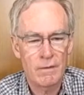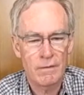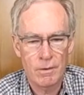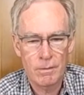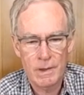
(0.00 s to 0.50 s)

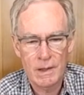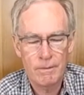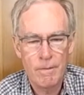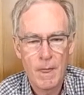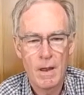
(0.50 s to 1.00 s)

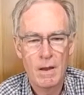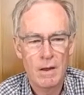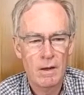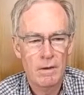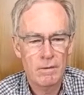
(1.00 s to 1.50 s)
from
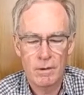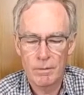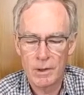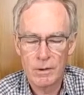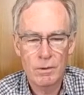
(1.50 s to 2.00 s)

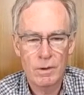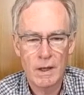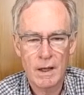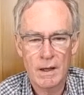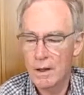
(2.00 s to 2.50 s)
the
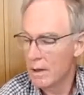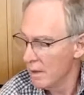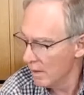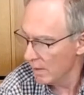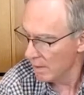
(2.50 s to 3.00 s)
Coolangatta
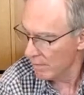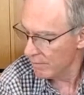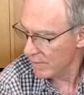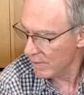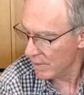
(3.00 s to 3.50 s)

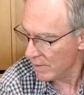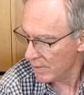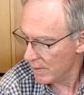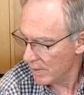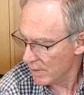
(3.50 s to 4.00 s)
vineyard
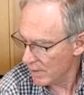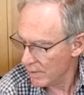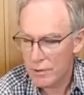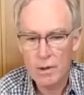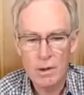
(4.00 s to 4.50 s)
in the
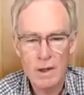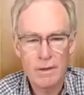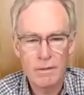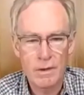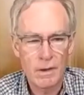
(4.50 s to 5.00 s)

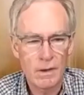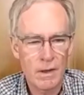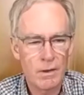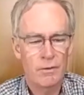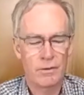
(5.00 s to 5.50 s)
Shoalhaven
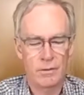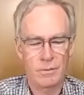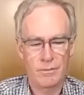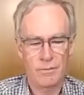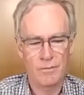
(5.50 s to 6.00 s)
Coast.
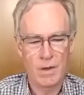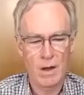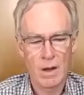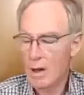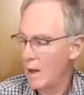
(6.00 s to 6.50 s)

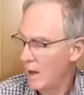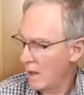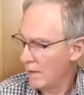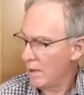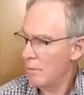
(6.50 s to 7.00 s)

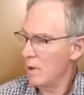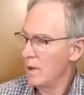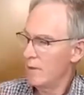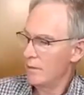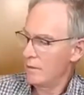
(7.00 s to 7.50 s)
And that
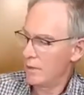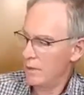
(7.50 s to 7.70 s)
wine is